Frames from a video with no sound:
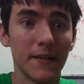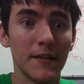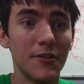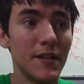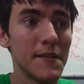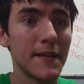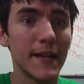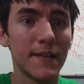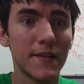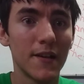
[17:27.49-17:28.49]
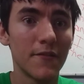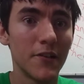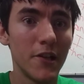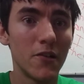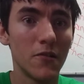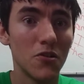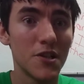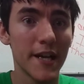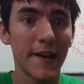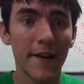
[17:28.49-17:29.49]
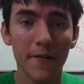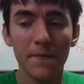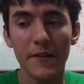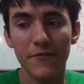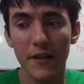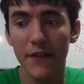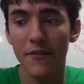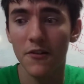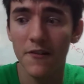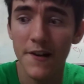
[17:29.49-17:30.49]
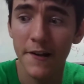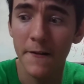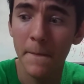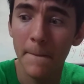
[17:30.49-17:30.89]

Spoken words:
If you didn't see that TikTok video, go check it out if you haven't already.